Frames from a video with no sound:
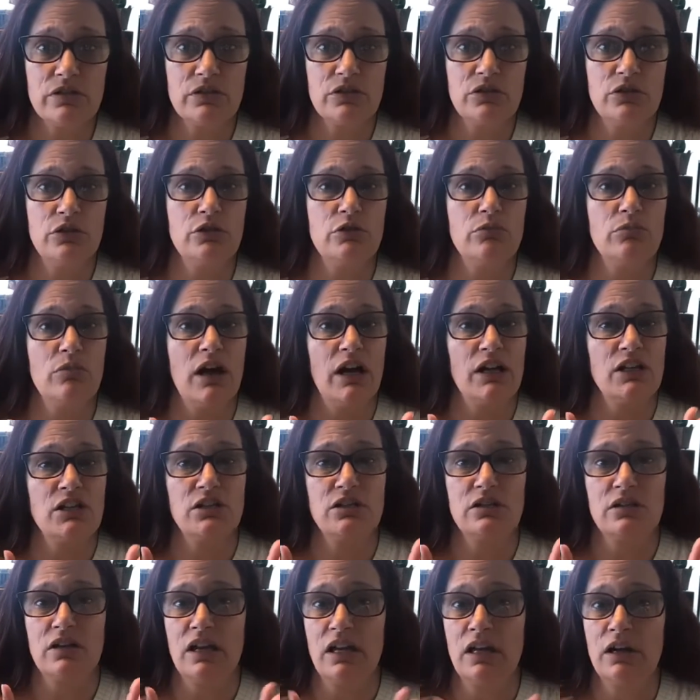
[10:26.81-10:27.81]
too
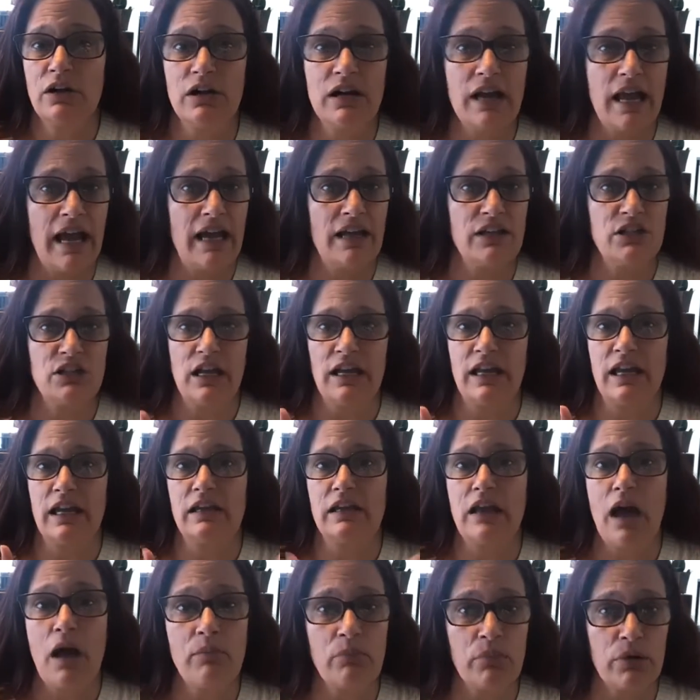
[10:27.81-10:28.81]
much internet, checking
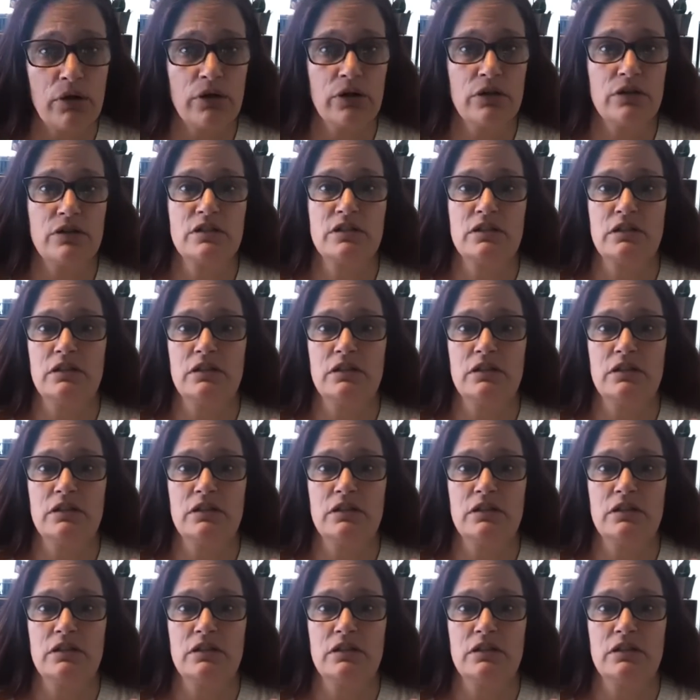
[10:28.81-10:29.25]
numbers